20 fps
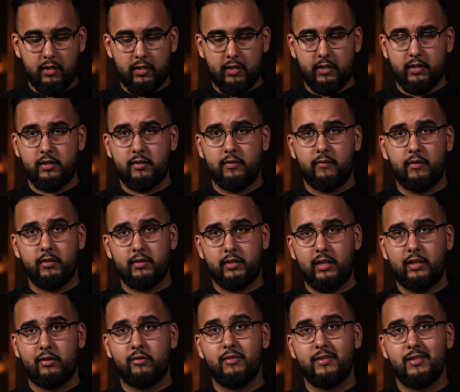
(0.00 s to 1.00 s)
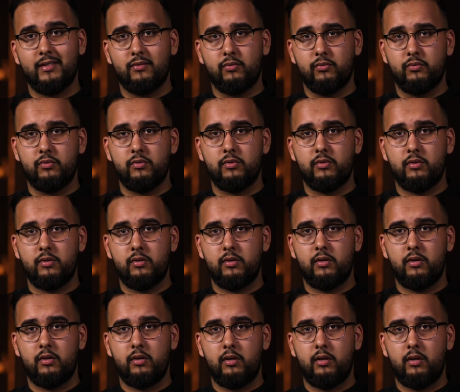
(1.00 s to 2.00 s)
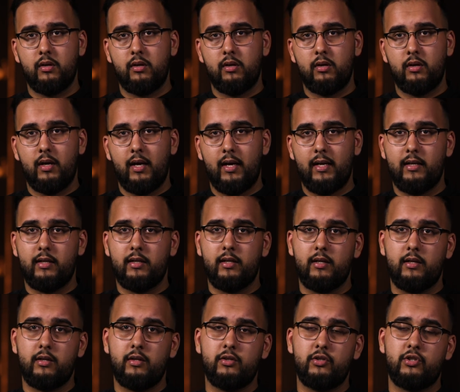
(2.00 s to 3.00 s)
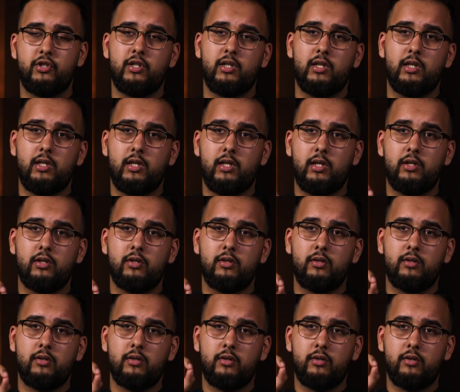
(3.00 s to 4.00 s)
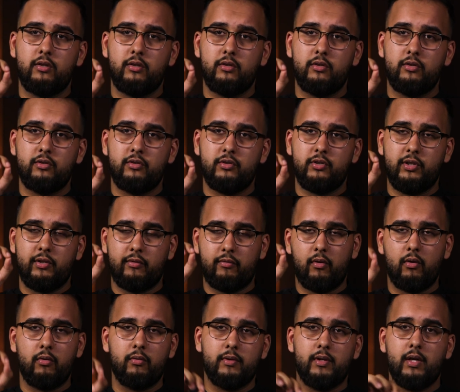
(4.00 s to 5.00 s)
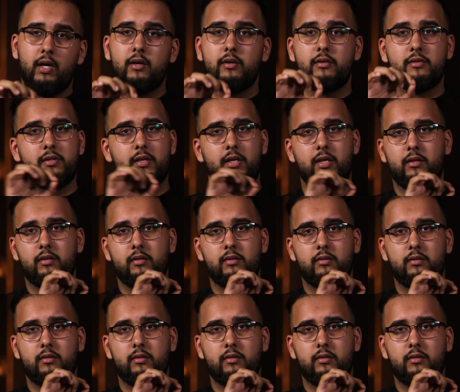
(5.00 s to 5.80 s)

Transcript: uh, Swarovski crystals. And she, she wrote Ya Hussein